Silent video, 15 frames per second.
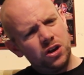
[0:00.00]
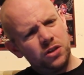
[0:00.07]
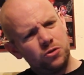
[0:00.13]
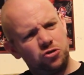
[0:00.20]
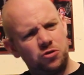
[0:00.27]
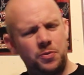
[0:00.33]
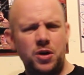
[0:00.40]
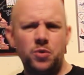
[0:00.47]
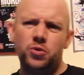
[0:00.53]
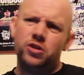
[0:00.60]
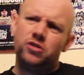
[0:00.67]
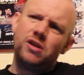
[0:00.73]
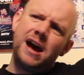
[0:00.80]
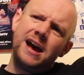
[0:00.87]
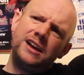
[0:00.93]
There was a bit
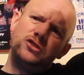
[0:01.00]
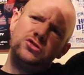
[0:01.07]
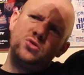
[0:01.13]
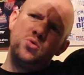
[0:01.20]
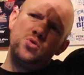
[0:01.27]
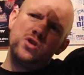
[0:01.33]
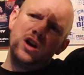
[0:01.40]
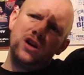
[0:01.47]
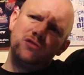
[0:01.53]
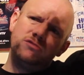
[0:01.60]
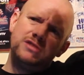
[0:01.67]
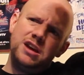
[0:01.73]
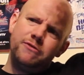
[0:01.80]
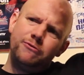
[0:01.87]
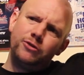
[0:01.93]
where Atticus Cogar
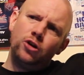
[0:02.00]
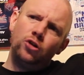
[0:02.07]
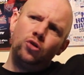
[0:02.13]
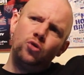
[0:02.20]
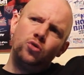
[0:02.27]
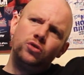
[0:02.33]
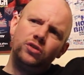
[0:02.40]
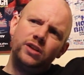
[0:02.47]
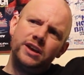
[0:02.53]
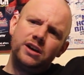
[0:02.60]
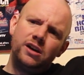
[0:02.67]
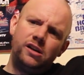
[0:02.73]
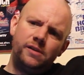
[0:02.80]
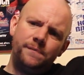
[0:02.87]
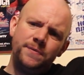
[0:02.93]
gave Cologne
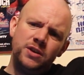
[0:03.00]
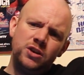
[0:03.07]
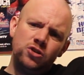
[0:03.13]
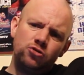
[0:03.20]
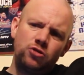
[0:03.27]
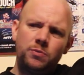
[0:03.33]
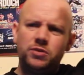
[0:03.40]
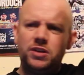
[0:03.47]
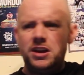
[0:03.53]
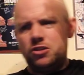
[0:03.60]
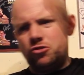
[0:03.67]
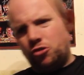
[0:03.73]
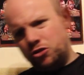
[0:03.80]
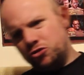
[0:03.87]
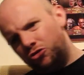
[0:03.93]
like a kryptonite
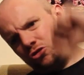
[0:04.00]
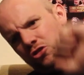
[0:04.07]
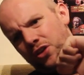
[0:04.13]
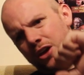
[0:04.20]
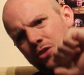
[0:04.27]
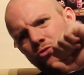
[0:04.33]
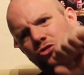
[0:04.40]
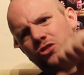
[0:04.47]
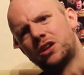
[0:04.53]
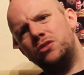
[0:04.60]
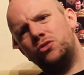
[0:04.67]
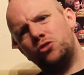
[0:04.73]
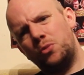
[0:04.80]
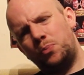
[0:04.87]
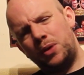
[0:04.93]
crunch to the outside
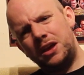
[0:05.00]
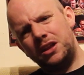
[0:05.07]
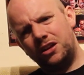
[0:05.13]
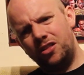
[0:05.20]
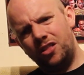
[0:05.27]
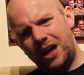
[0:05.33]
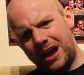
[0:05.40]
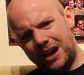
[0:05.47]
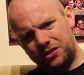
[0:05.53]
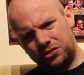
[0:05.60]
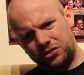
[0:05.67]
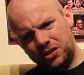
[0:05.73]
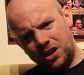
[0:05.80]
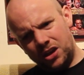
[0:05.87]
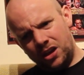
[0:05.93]
through a pane of
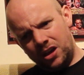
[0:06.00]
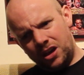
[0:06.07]
glass.